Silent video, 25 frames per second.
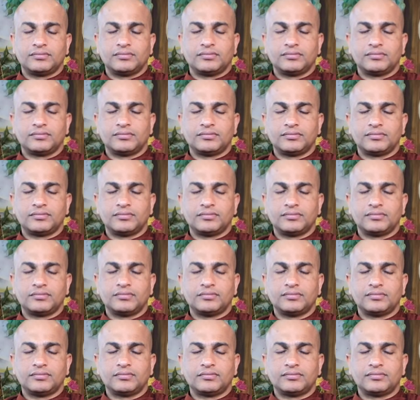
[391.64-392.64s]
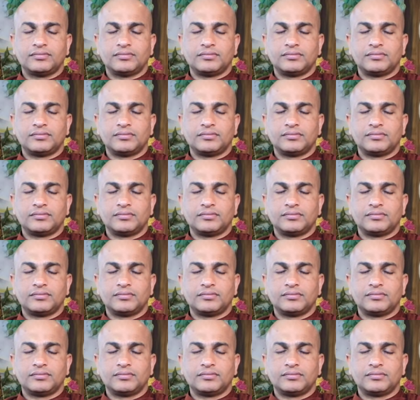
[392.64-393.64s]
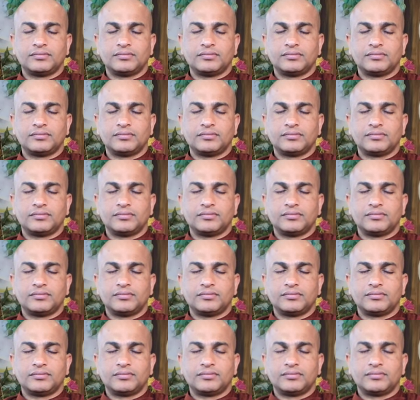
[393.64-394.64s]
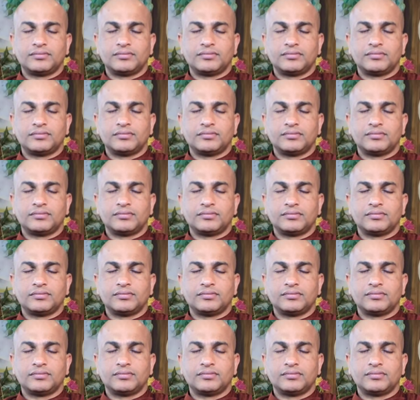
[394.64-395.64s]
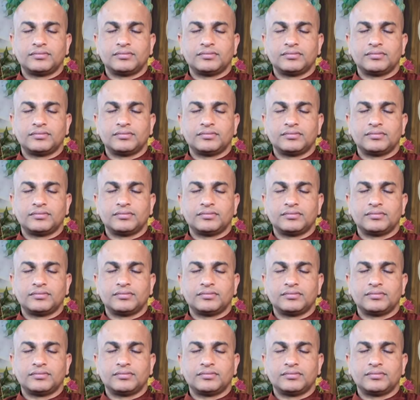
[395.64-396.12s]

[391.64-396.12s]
Nothing is said.